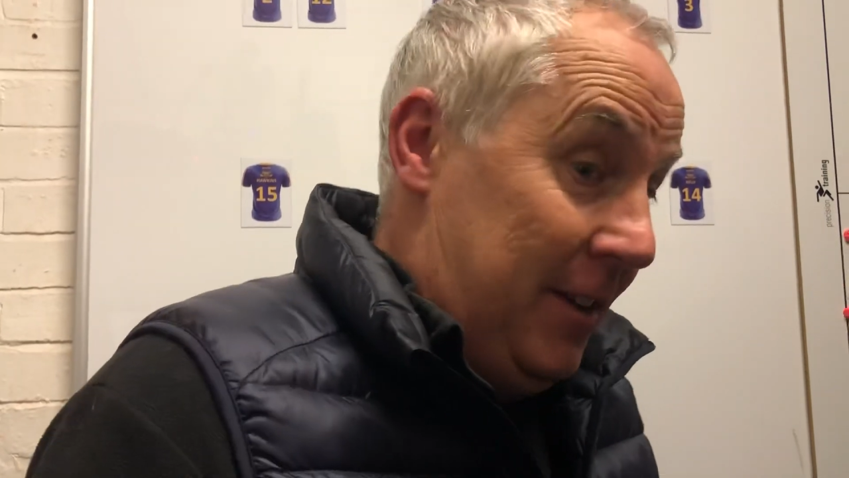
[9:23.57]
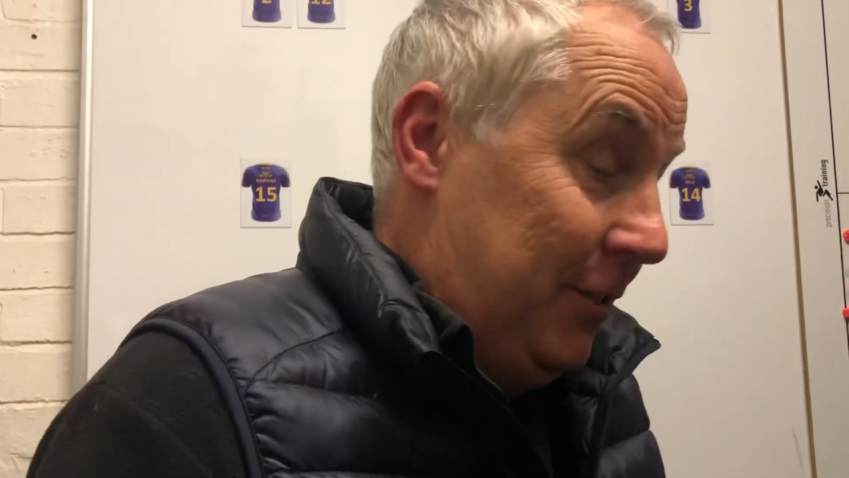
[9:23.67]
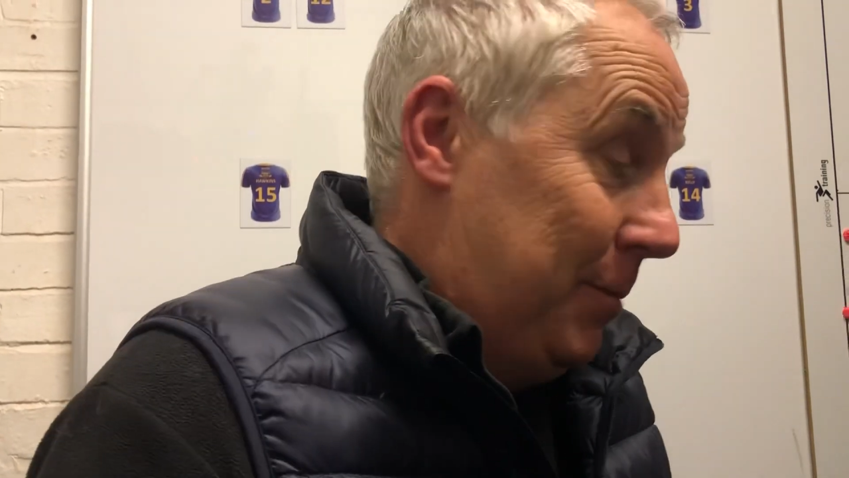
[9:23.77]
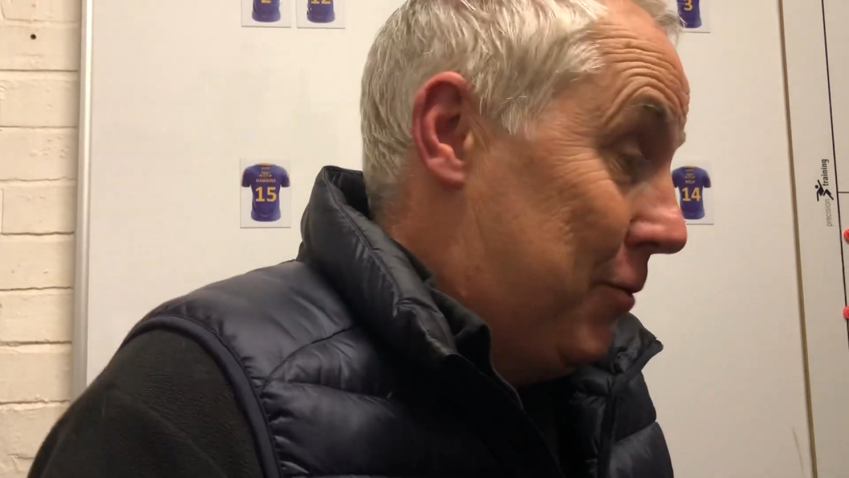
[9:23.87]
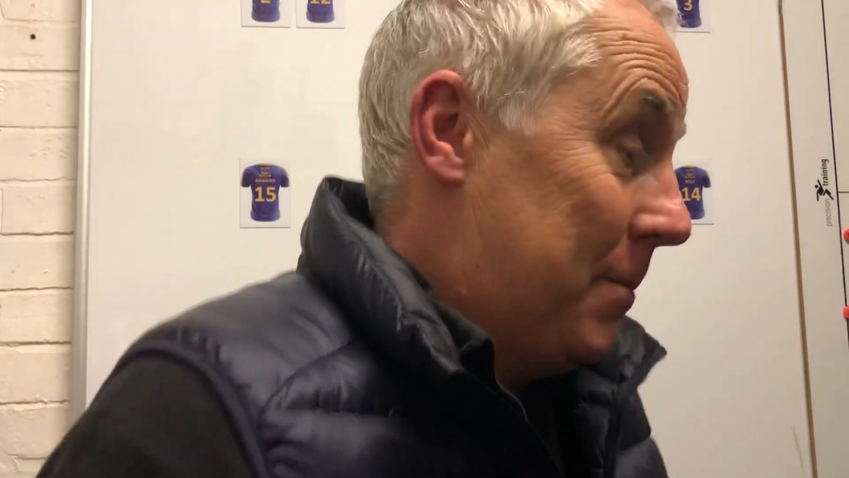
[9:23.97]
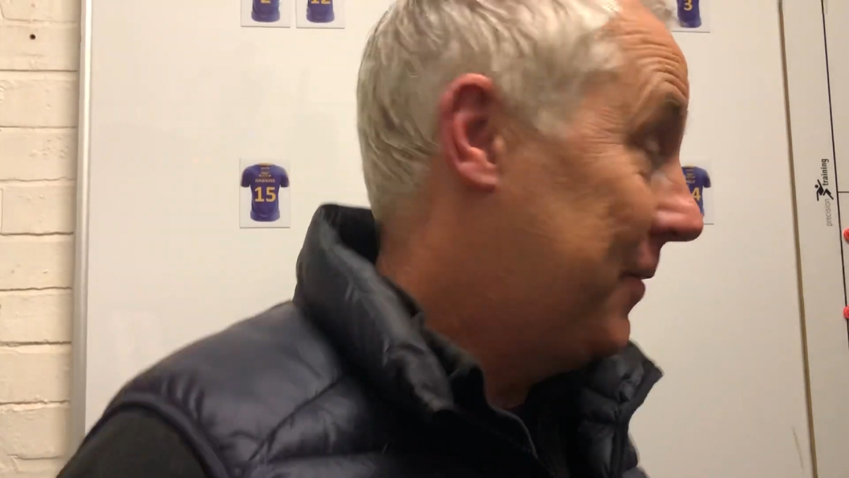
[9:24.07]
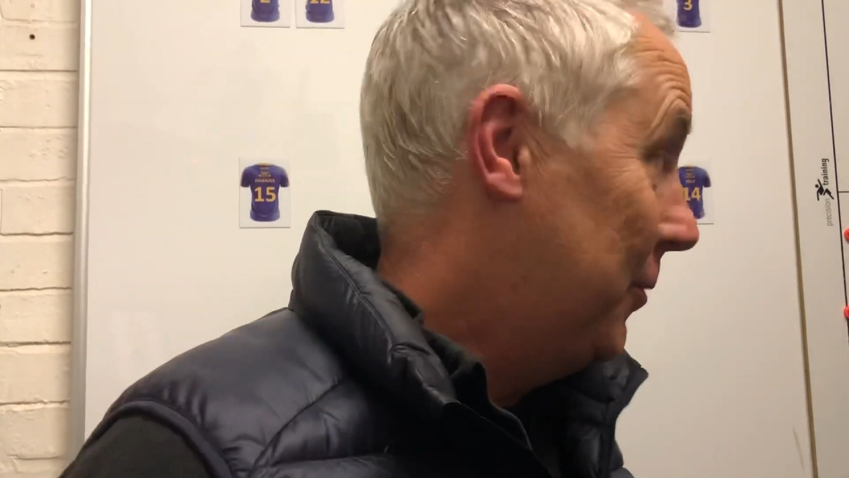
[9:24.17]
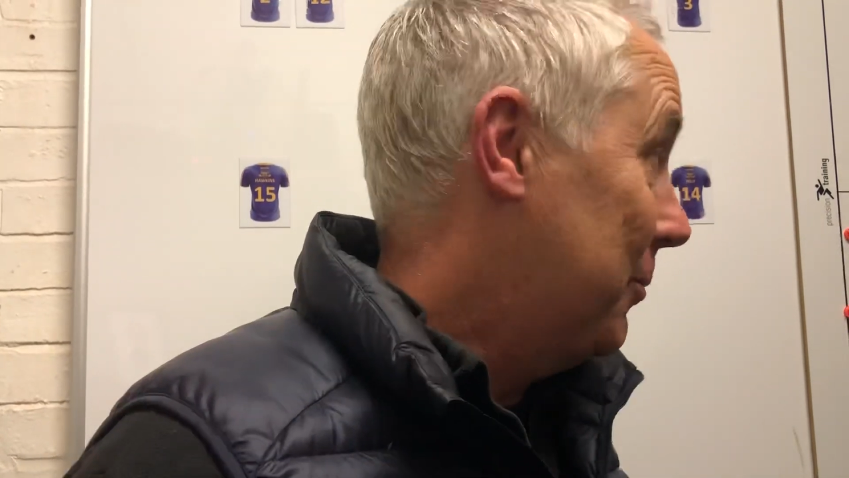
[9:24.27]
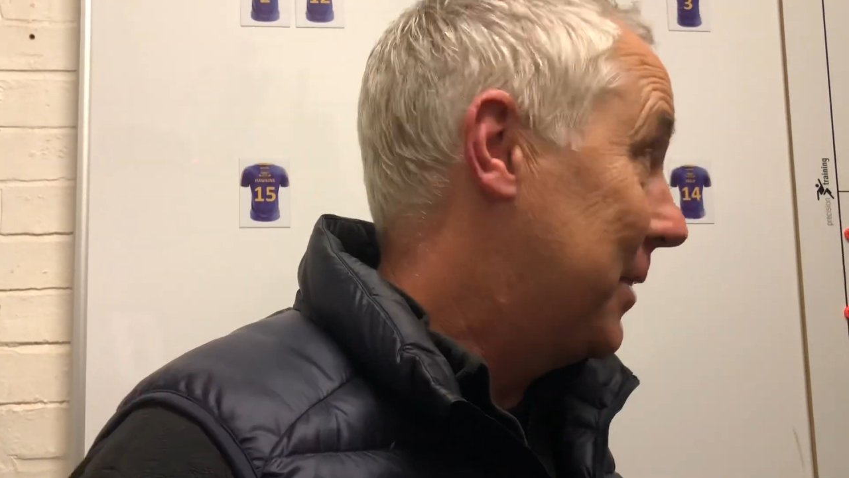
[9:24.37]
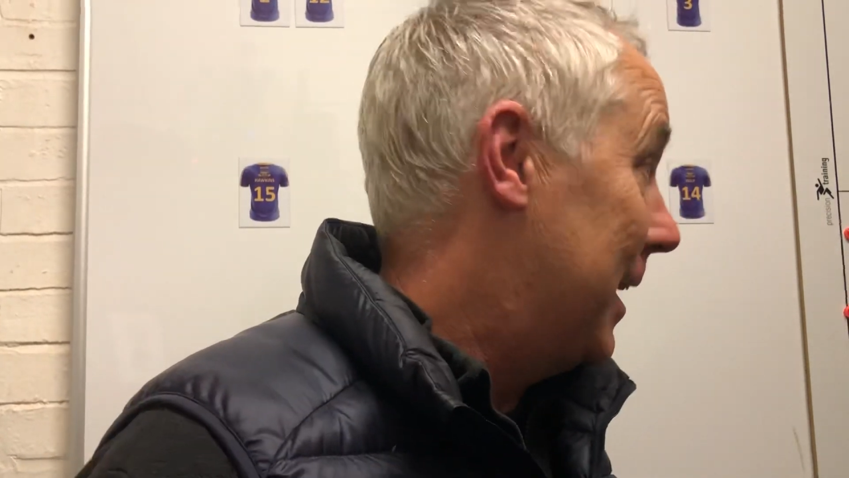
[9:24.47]
It was a proper
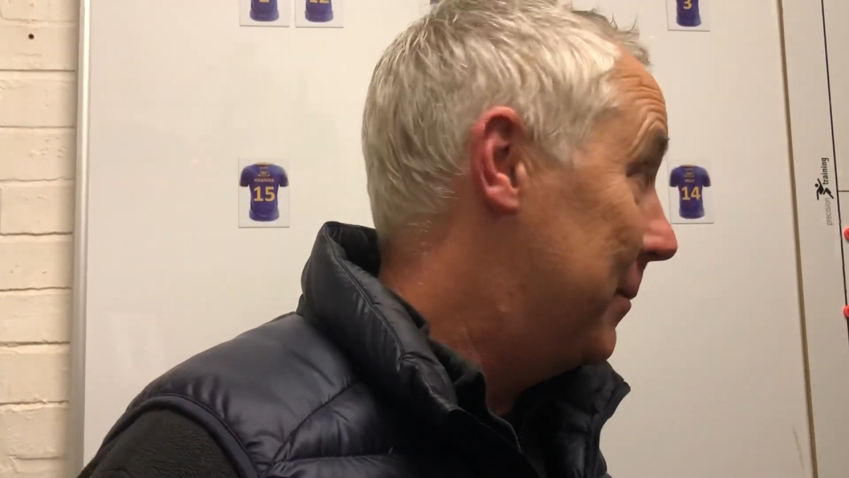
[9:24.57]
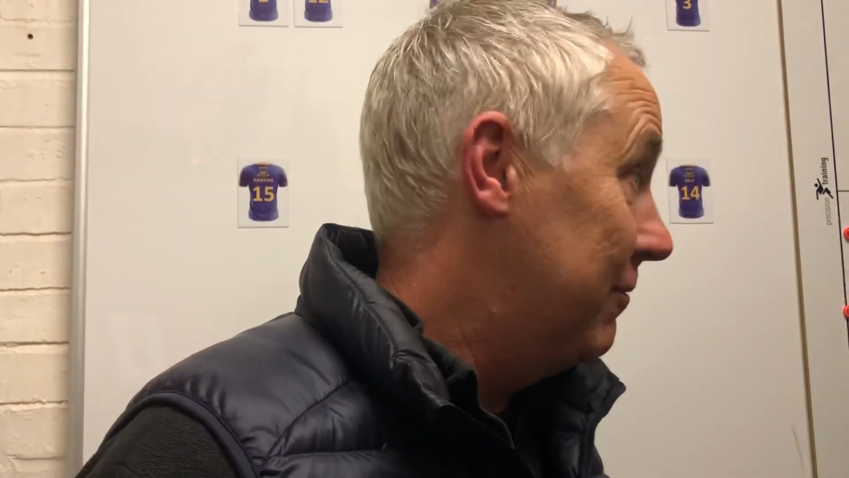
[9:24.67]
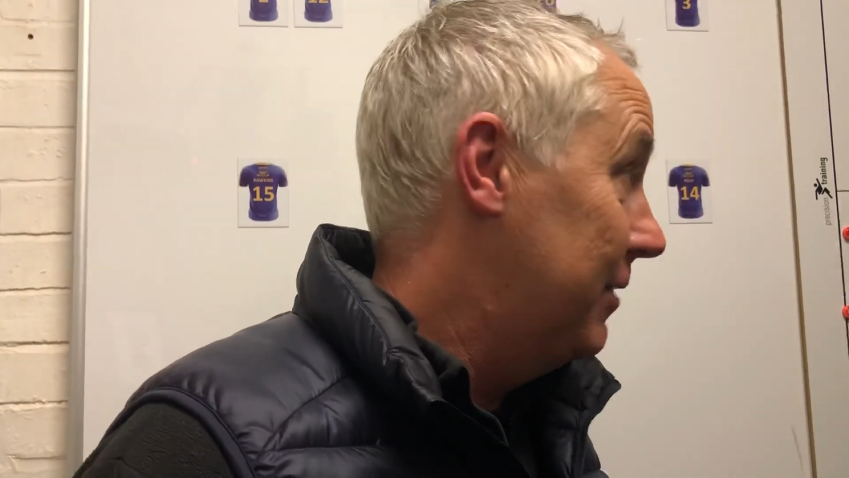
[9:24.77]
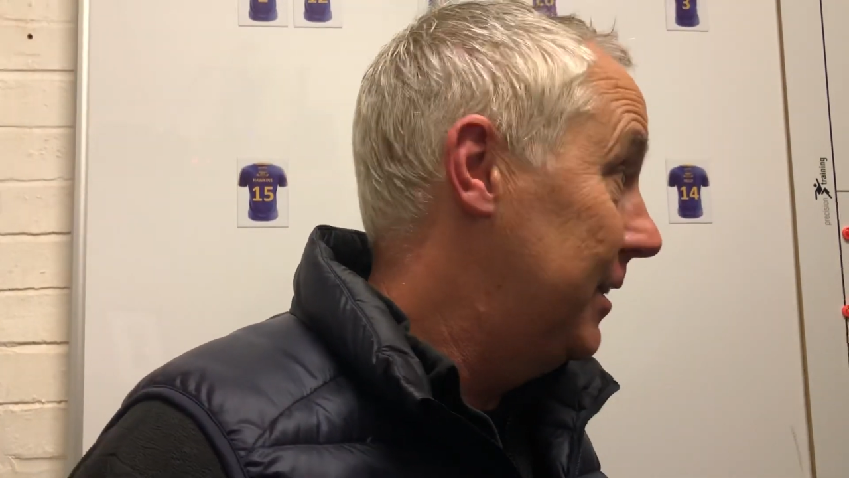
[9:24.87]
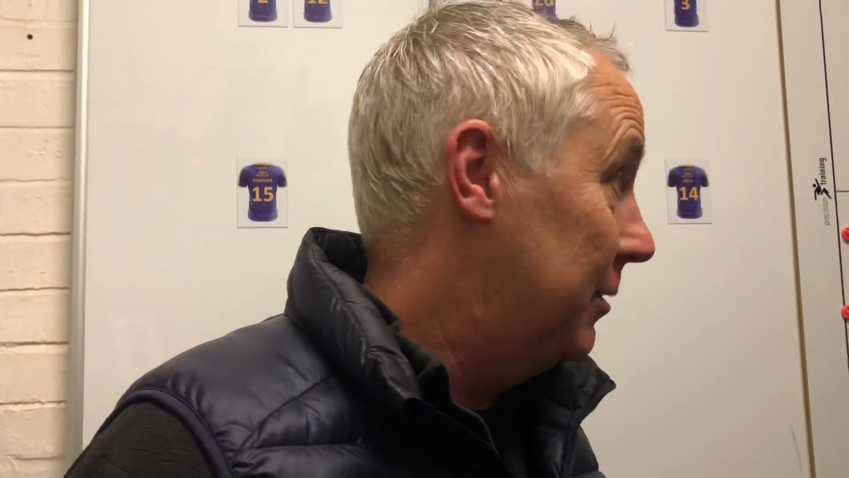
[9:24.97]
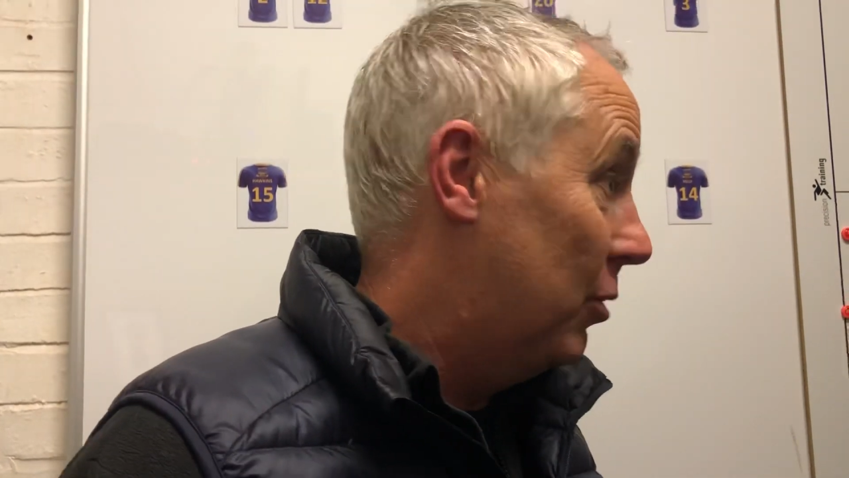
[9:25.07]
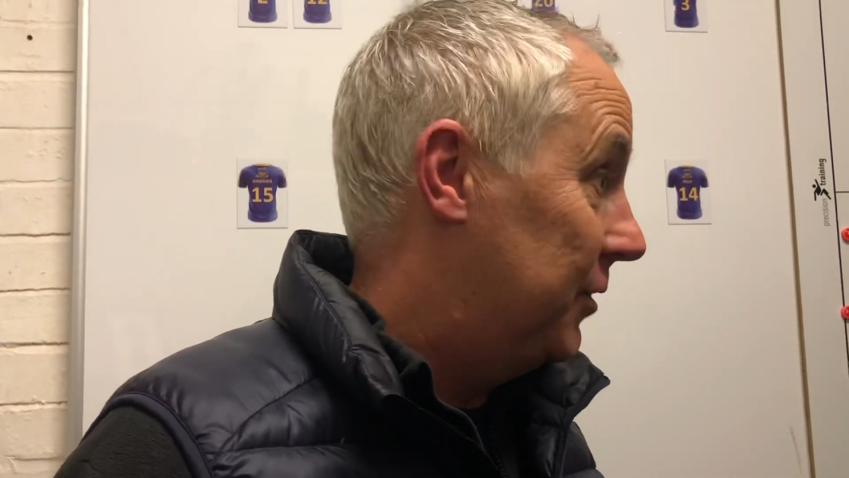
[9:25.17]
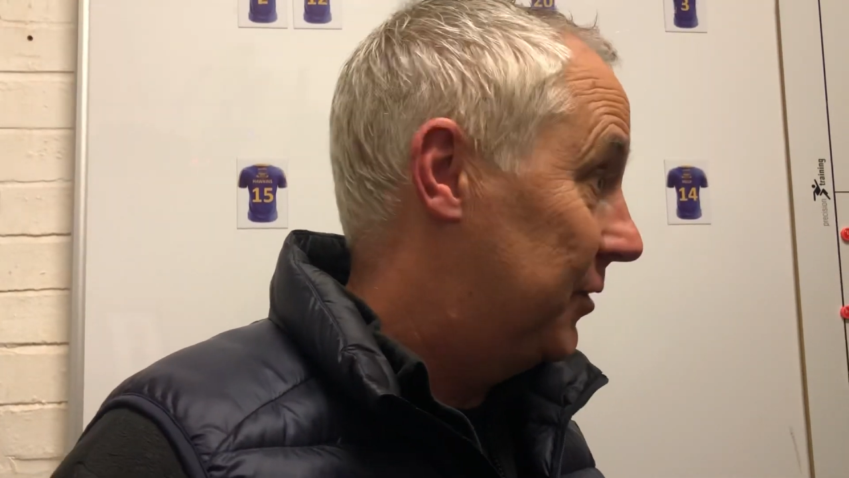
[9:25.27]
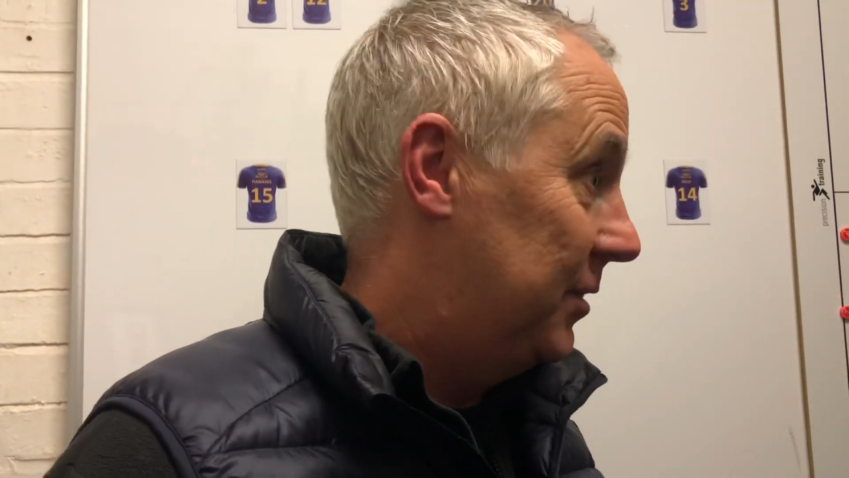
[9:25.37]
football game, it really was.